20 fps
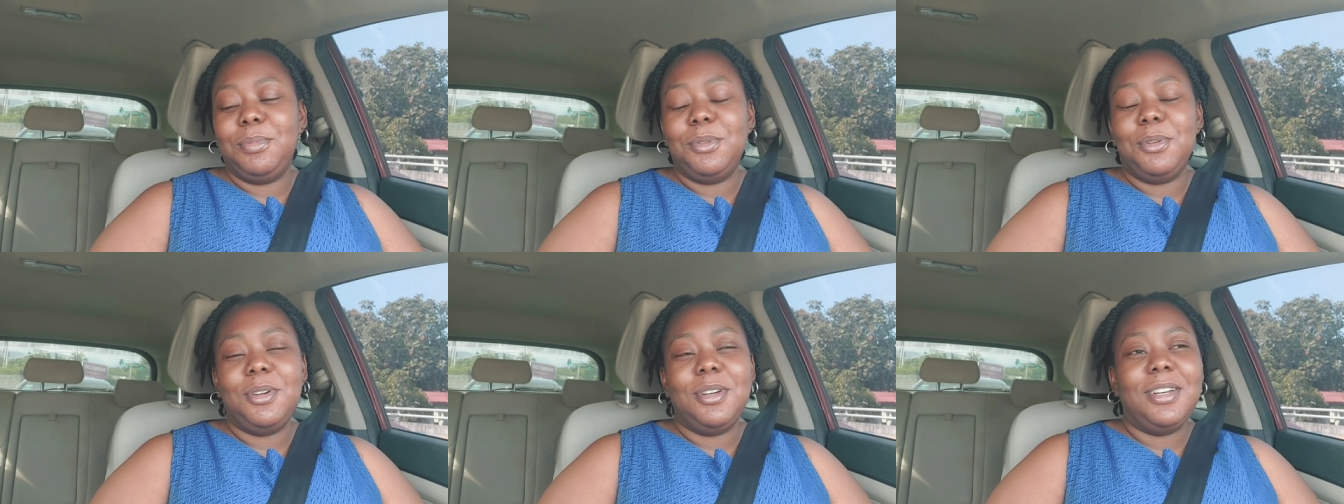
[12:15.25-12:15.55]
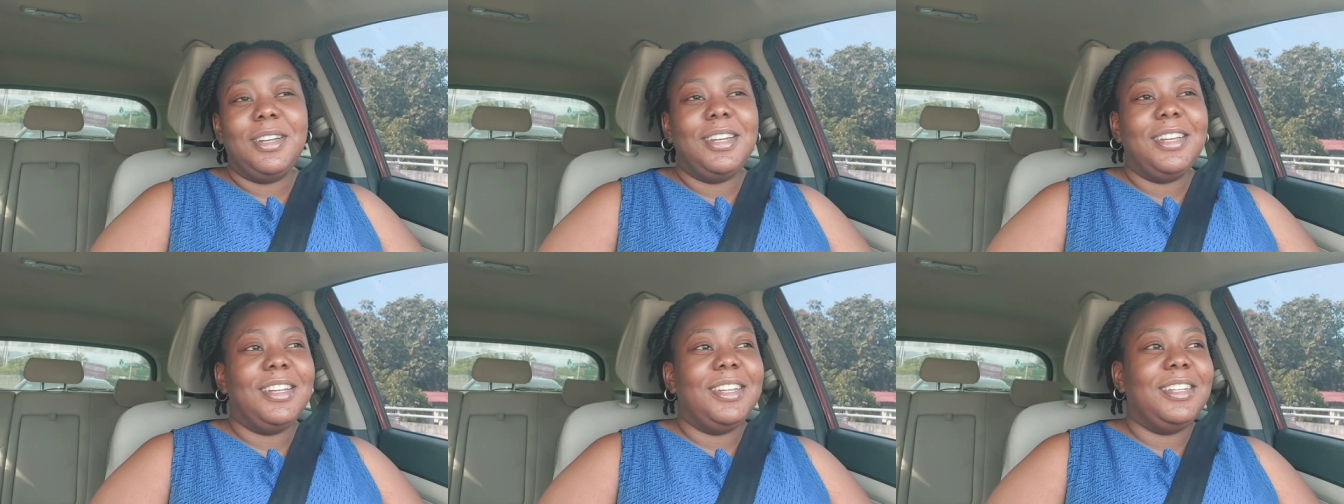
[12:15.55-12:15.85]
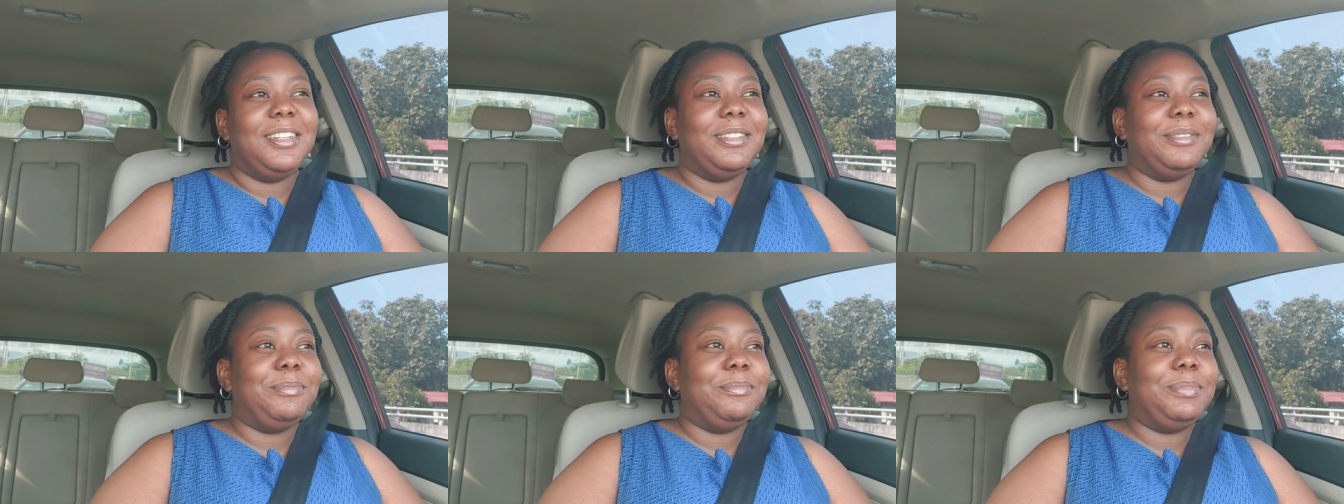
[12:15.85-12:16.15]

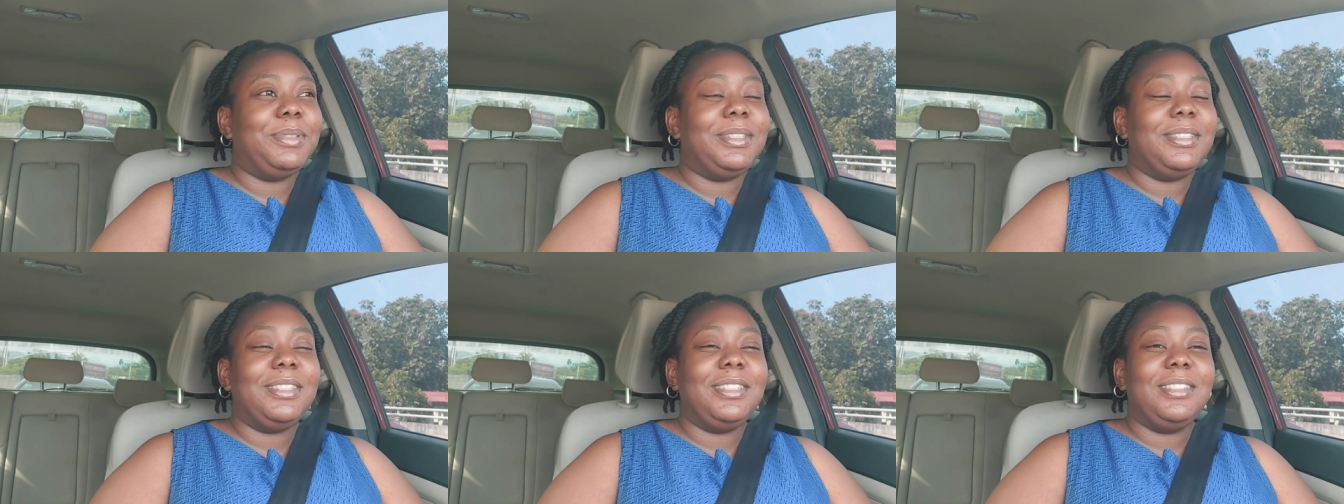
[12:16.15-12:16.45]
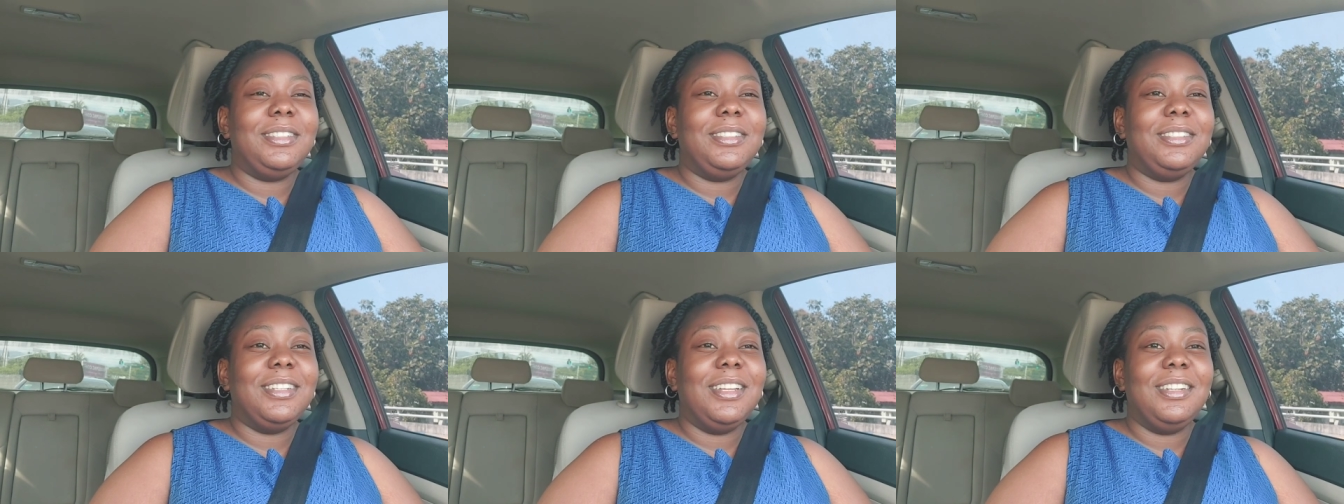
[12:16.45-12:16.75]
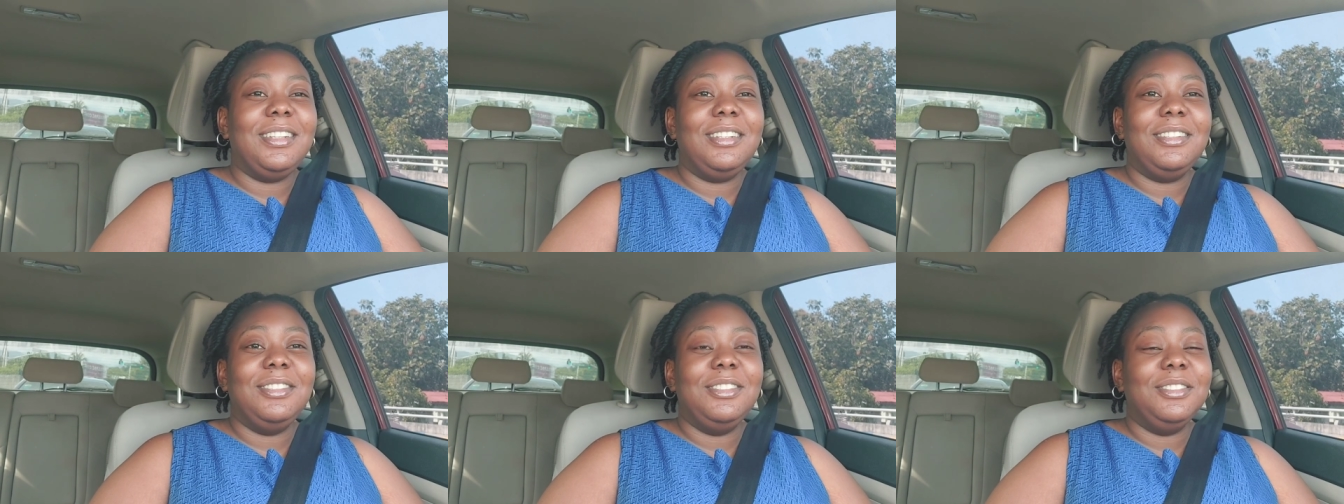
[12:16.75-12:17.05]
boy picnic
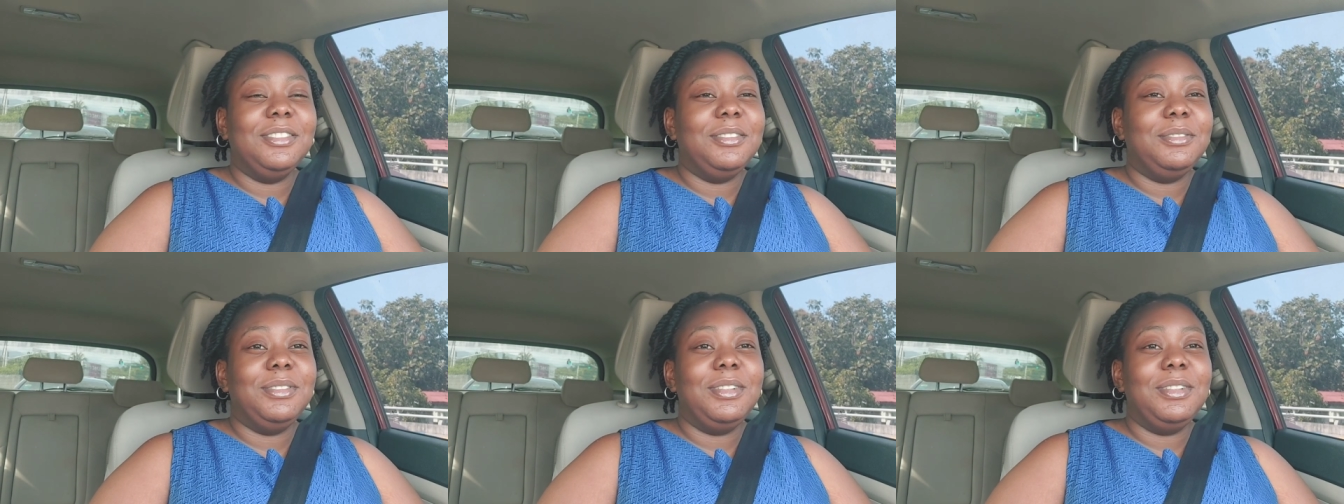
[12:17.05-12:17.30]
hairstyle no,